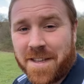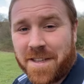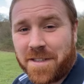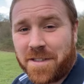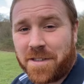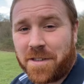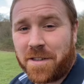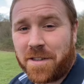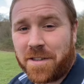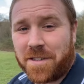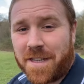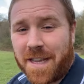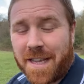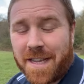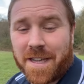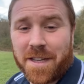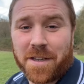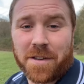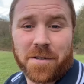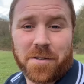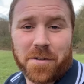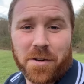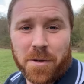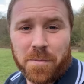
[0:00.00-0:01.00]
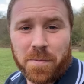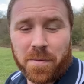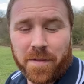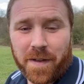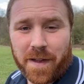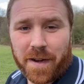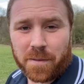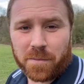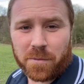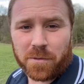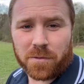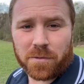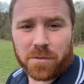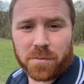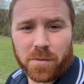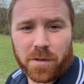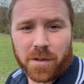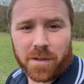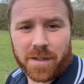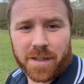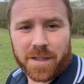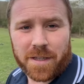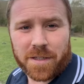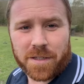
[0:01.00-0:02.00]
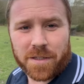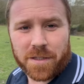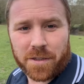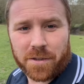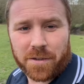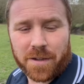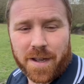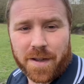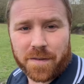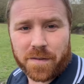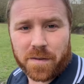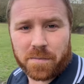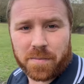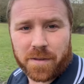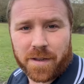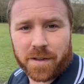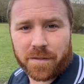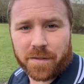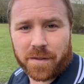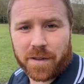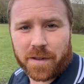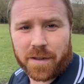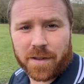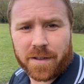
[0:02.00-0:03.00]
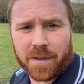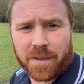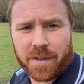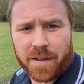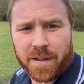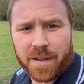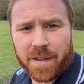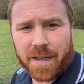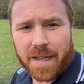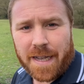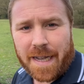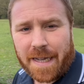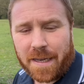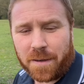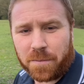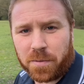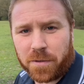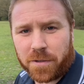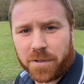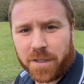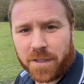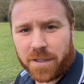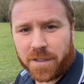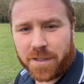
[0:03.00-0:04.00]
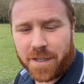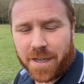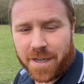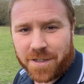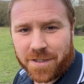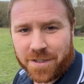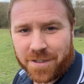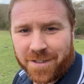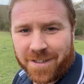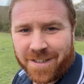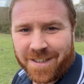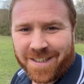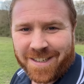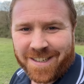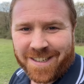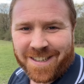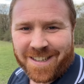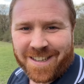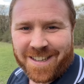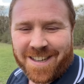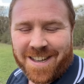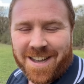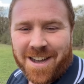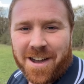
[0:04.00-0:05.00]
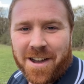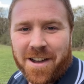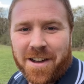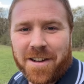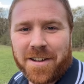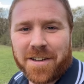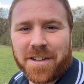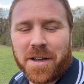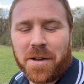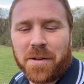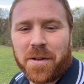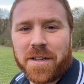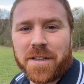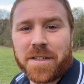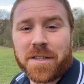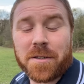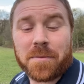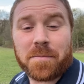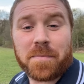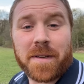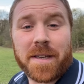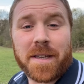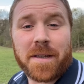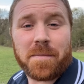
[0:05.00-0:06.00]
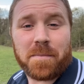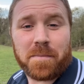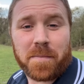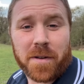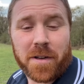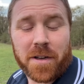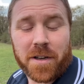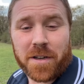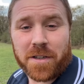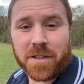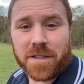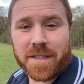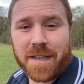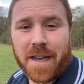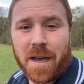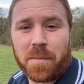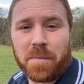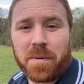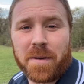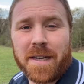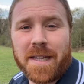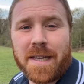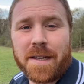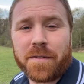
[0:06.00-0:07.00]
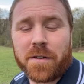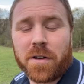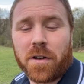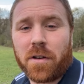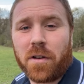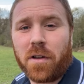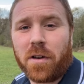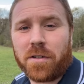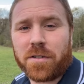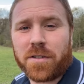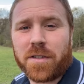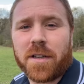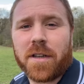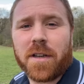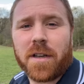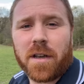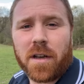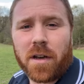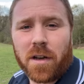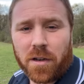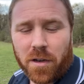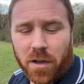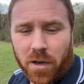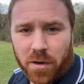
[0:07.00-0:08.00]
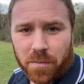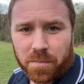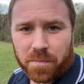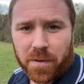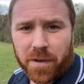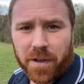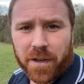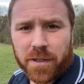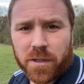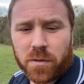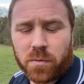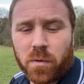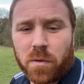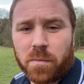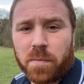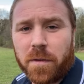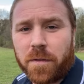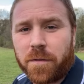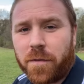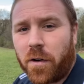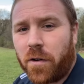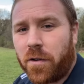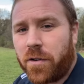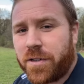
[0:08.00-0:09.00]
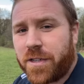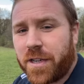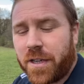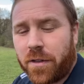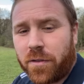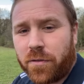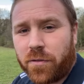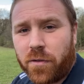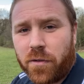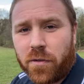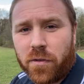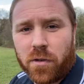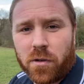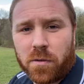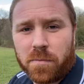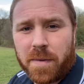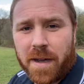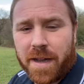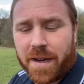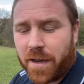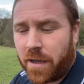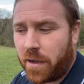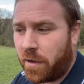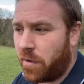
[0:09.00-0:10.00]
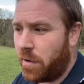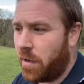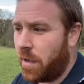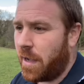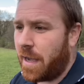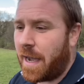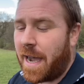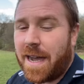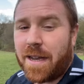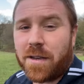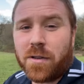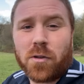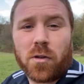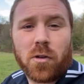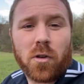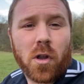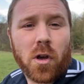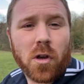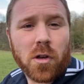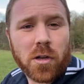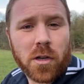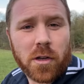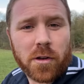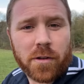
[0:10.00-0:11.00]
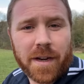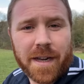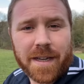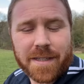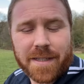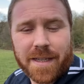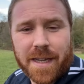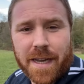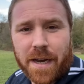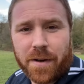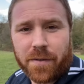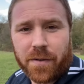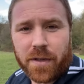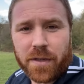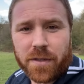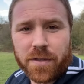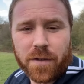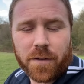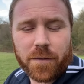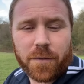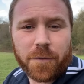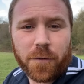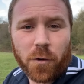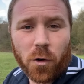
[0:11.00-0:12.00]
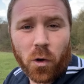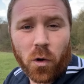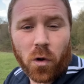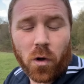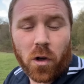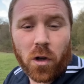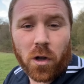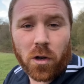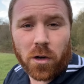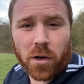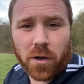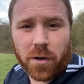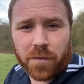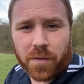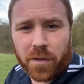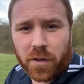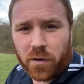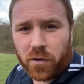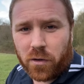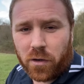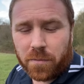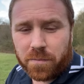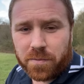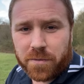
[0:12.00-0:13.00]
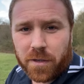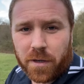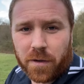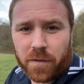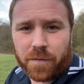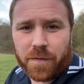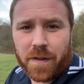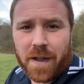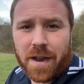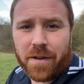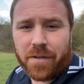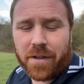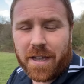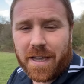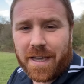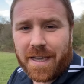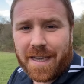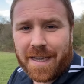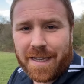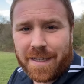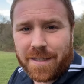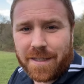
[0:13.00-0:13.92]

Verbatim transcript: So the second group of animals, while these two have a bit of a headbutting session, are going to be birds. Now, believe it or not, a lot of birds will be foraging through your meadow and your longer grass areas for a lot of the grubs of varying